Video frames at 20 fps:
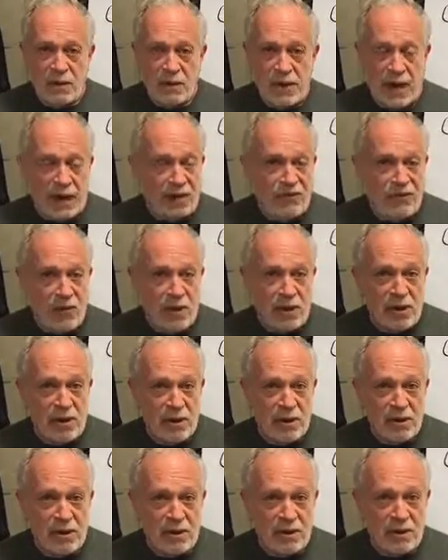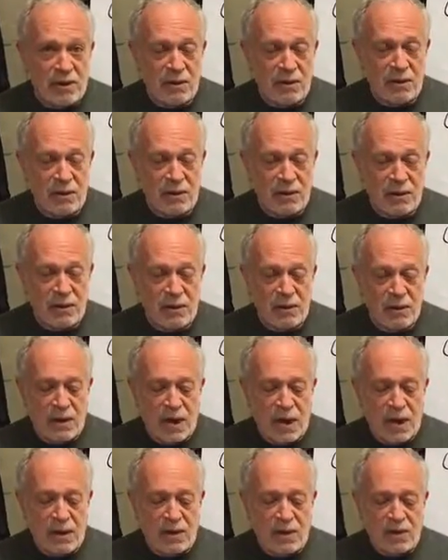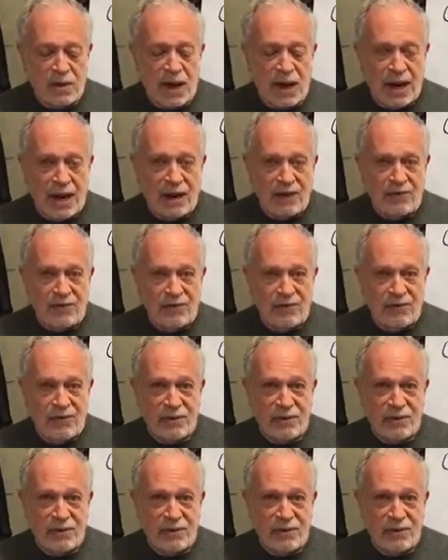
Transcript: California, and you have